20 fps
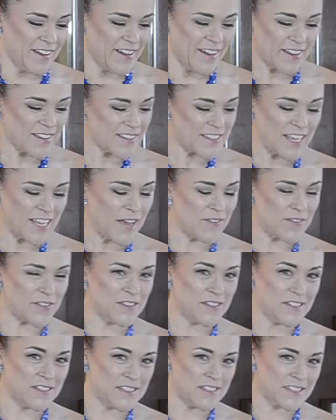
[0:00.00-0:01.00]
I guess I have a
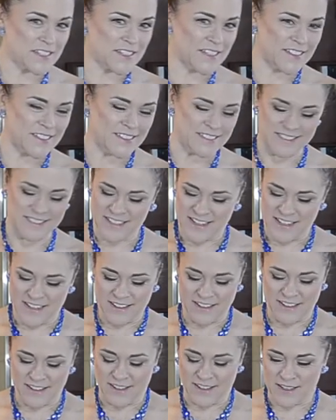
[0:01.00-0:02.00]
thin skin,
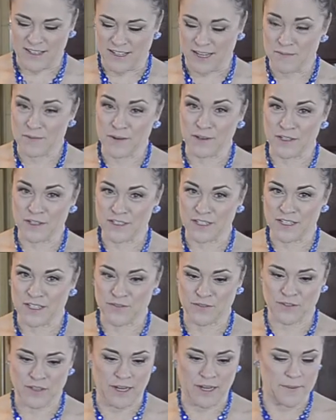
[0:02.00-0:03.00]
and I apologize
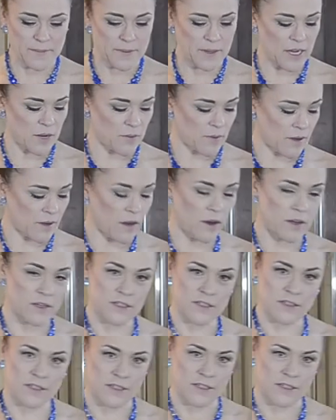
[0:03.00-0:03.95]
for that. But anyway, on to